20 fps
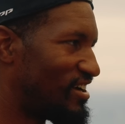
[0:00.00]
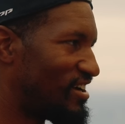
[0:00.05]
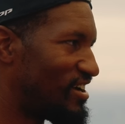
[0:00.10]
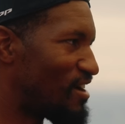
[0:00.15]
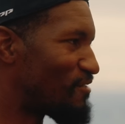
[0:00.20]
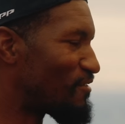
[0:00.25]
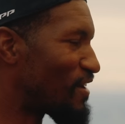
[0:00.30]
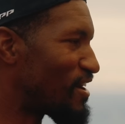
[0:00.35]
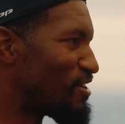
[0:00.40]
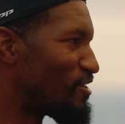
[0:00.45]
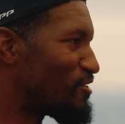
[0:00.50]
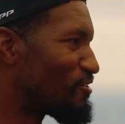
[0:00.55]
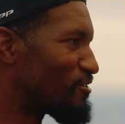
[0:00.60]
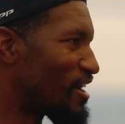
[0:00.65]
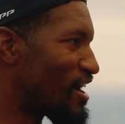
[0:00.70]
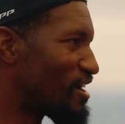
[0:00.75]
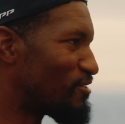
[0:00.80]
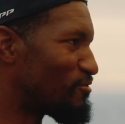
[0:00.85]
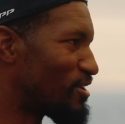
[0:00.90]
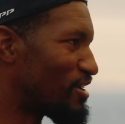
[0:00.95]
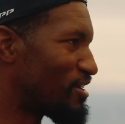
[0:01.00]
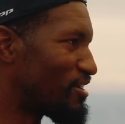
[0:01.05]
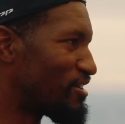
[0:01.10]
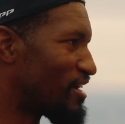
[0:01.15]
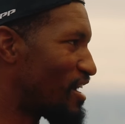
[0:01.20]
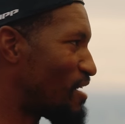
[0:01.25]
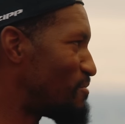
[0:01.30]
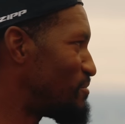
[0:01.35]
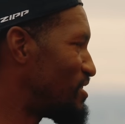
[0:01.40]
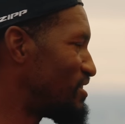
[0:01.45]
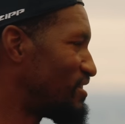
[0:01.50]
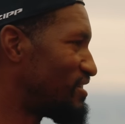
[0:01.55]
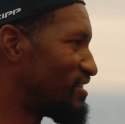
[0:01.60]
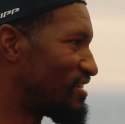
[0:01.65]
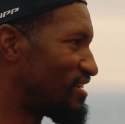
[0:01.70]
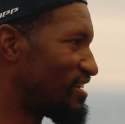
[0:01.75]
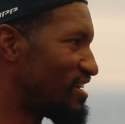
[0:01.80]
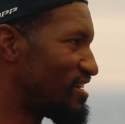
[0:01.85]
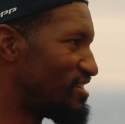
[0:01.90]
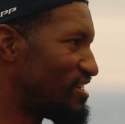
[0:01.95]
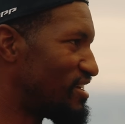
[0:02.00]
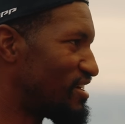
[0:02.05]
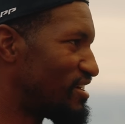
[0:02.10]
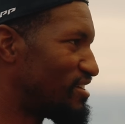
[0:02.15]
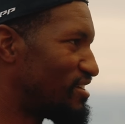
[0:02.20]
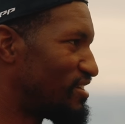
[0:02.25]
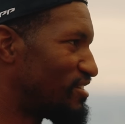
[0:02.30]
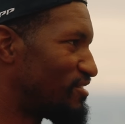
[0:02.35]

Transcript: if I don't ride well, I'm in Kenya